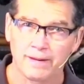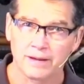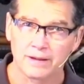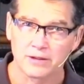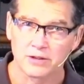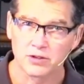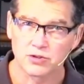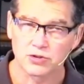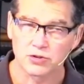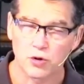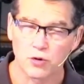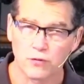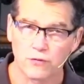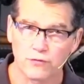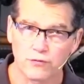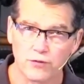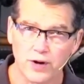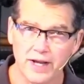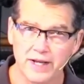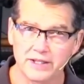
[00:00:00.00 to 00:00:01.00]
just go
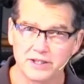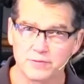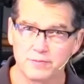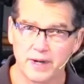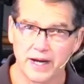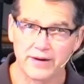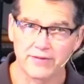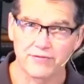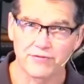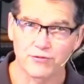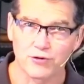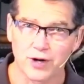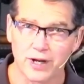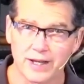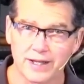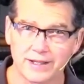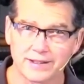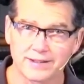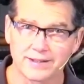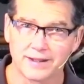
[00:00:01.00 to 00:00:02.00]
phrase by
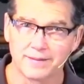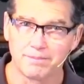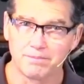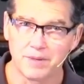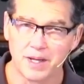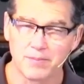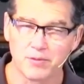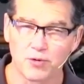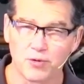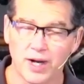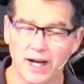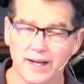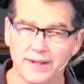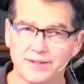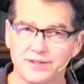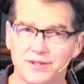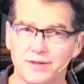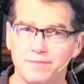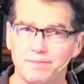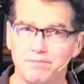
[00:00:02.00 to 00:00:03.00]
phrase and
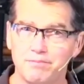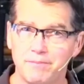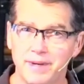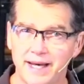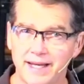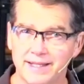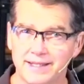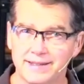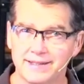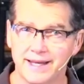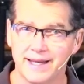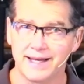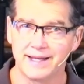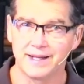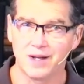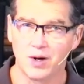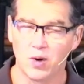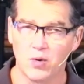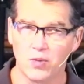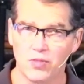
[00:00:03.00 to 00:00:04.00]
memorize and meditate
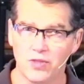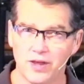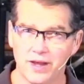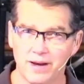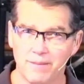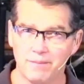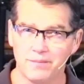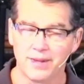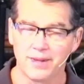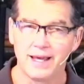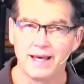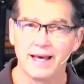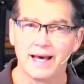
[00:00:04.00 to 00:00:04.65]
on them.